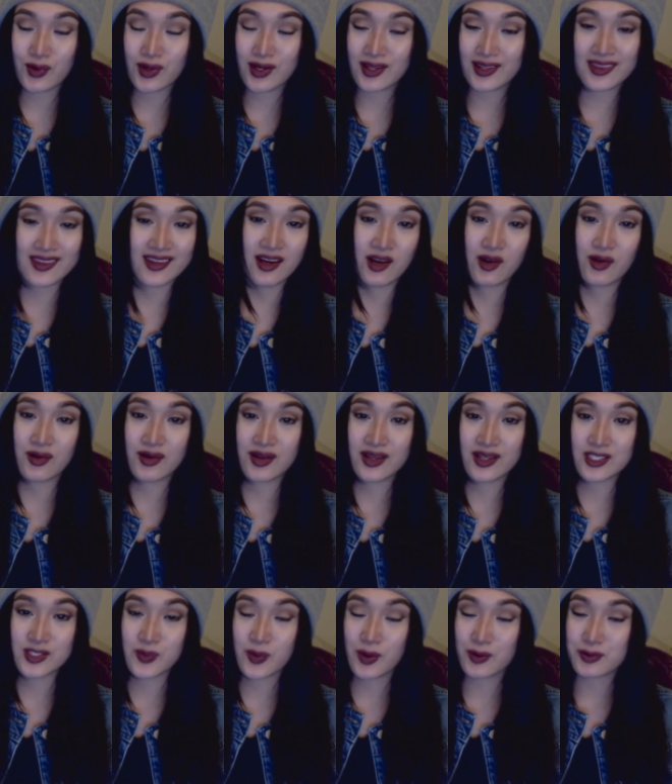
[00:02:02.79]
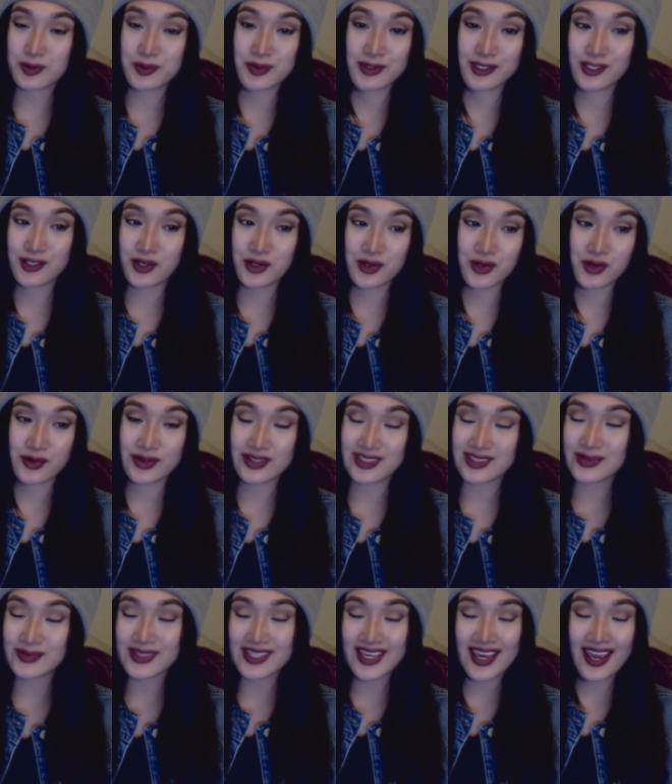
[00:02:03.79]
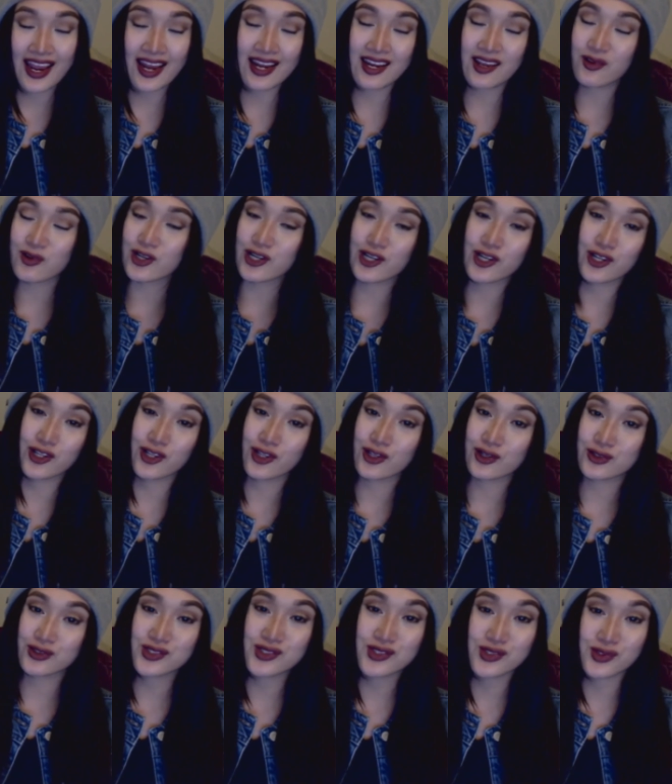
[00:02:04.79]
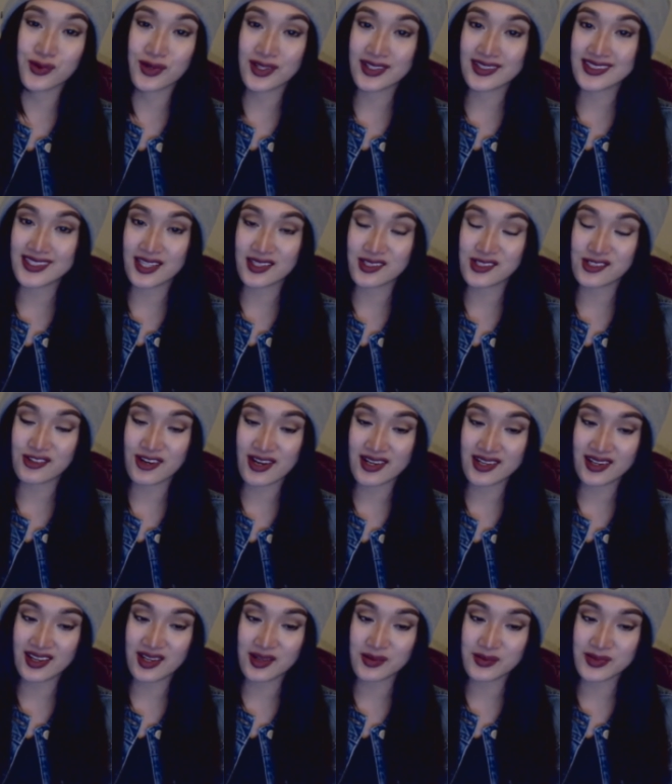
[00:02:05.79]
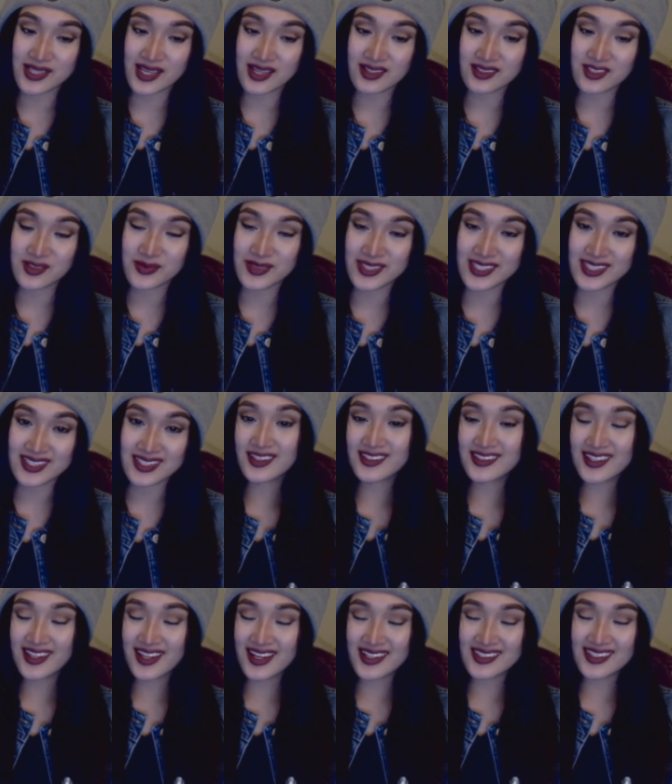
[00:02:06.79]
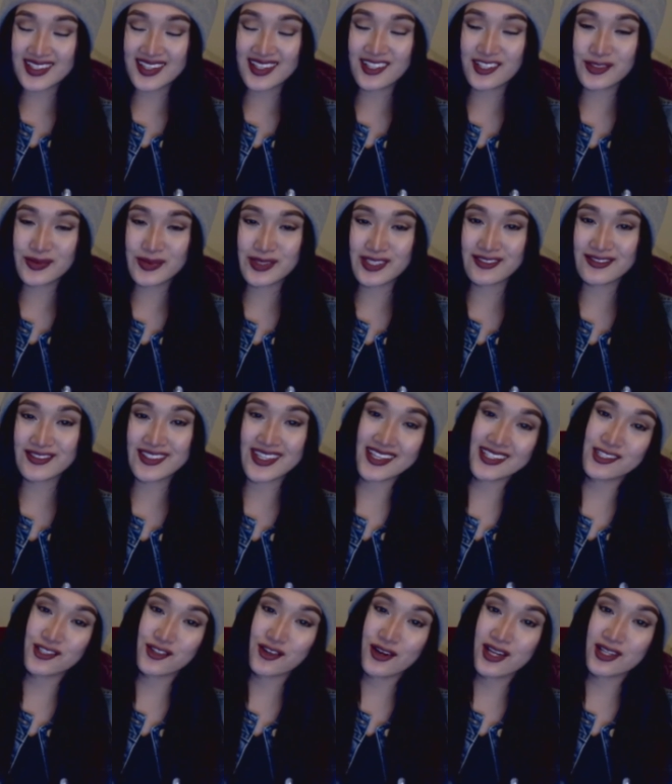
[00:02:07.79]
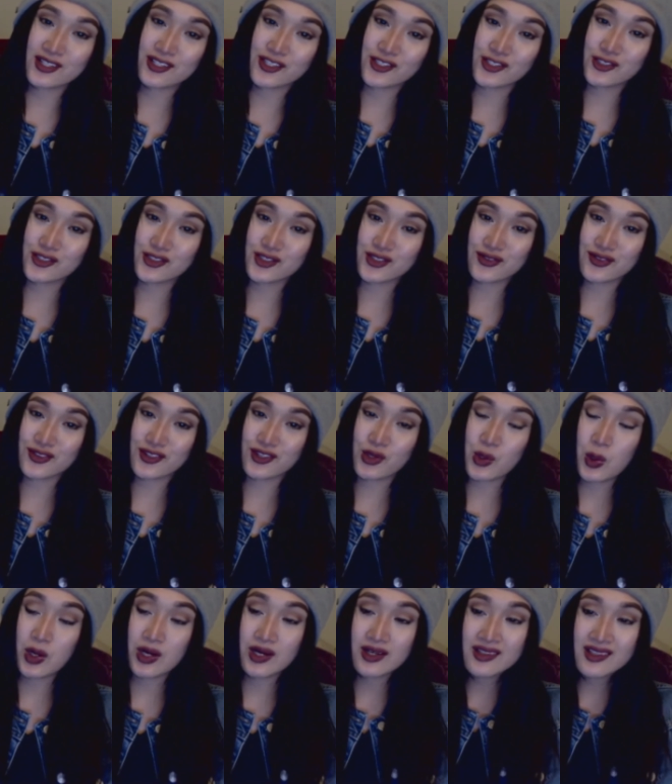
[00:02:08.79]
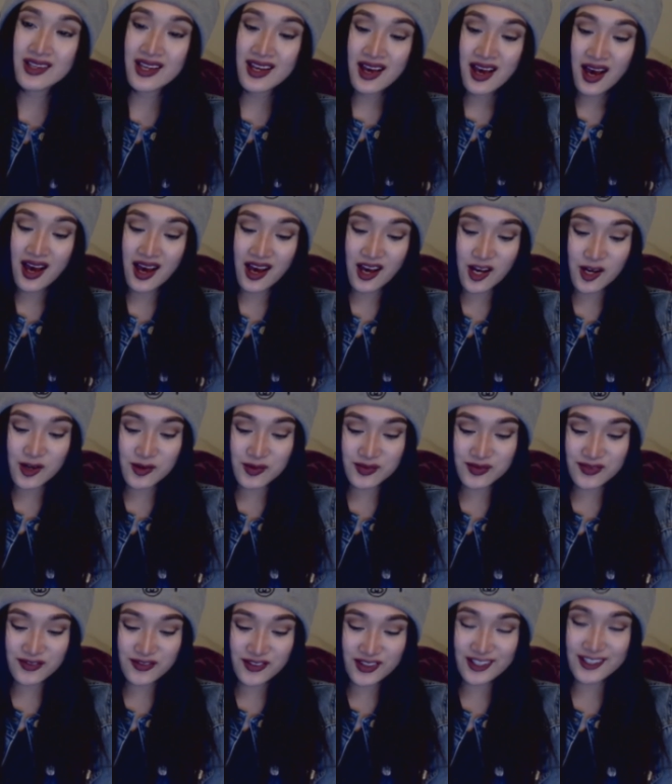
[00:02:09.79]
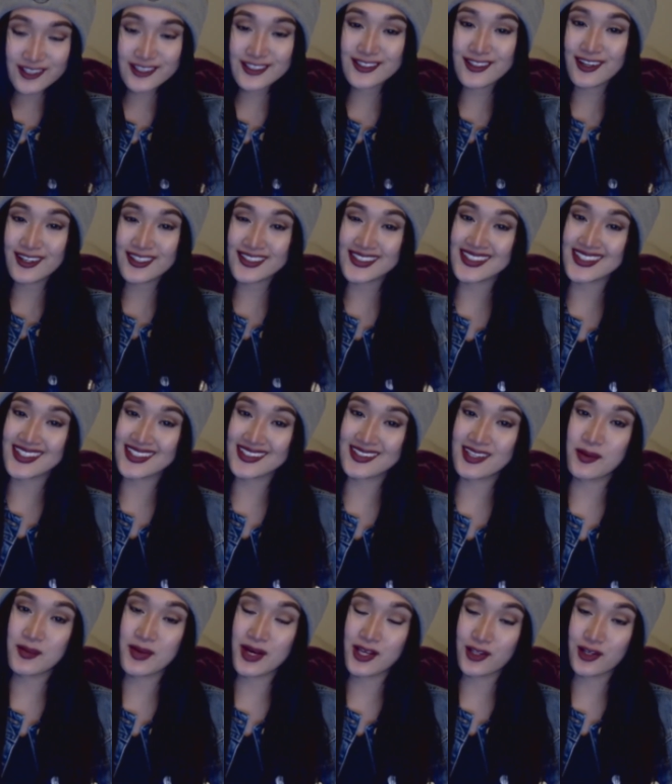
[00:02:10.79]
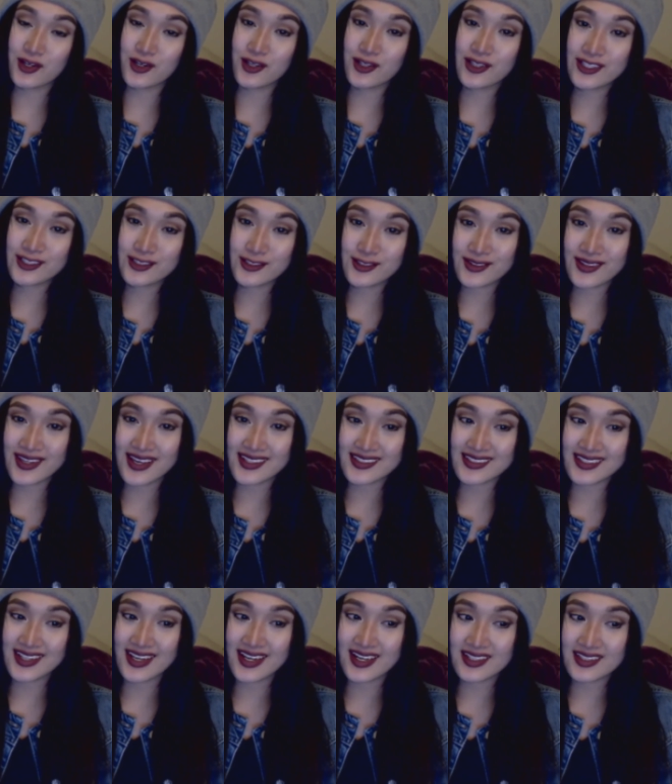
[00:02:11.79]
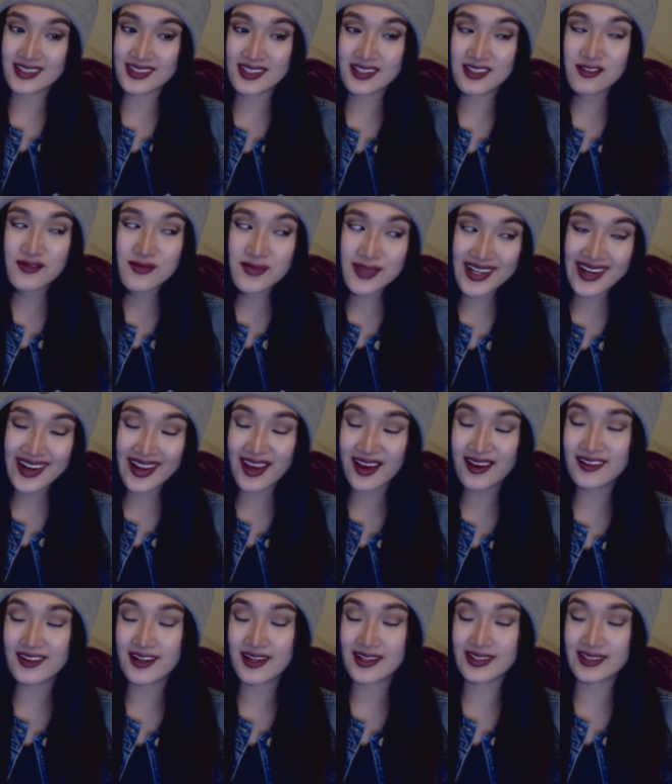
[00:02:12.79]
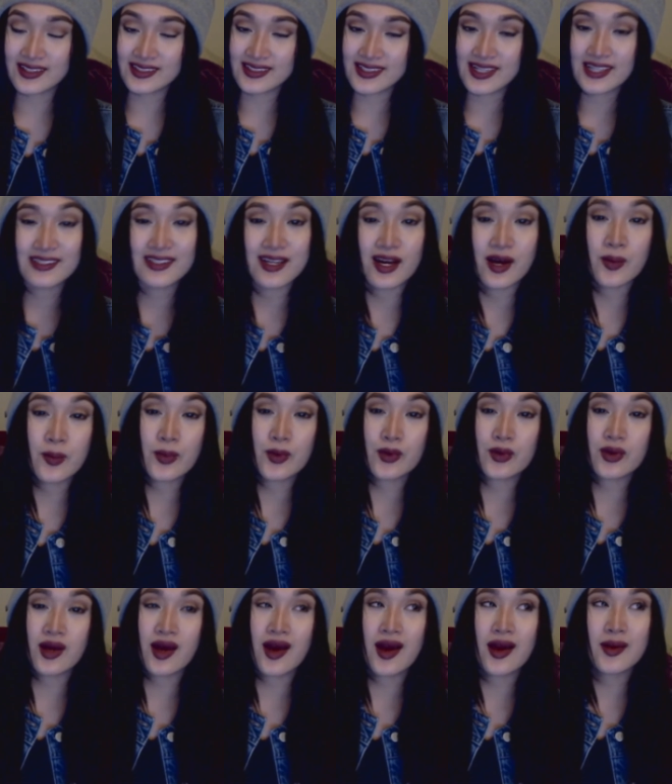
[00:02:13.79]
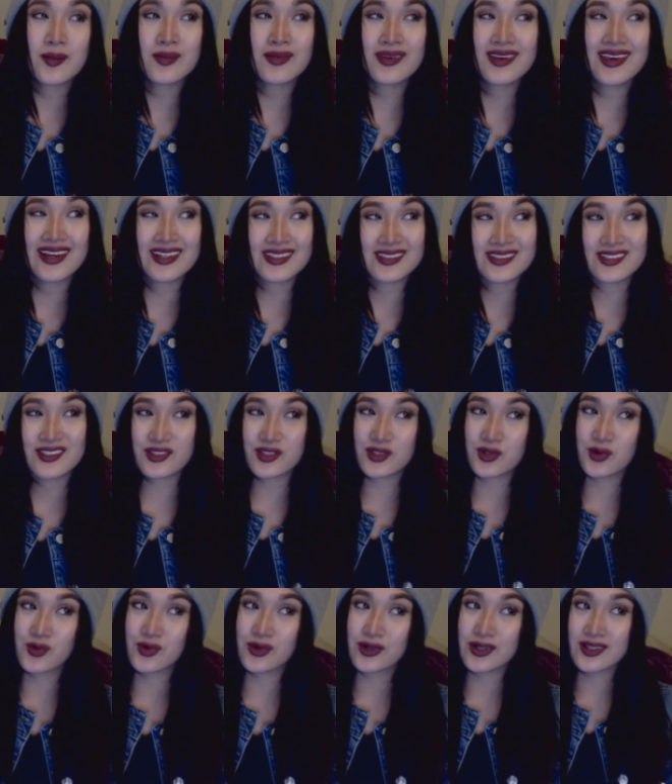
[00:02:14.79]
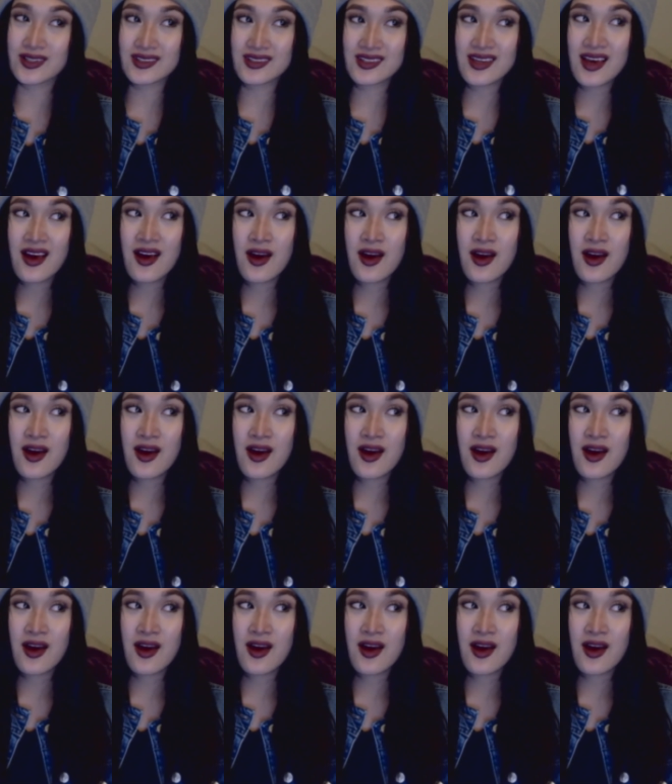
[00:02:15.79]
we think, it's probably not going to be anywhere close to what Death Stranding comes out to be. So that's a little bit of Death Stranding branding news for you all. Um, fingers crossed it does come out early 2018, but I kind of highly doubt. I'm look I'm guessing towards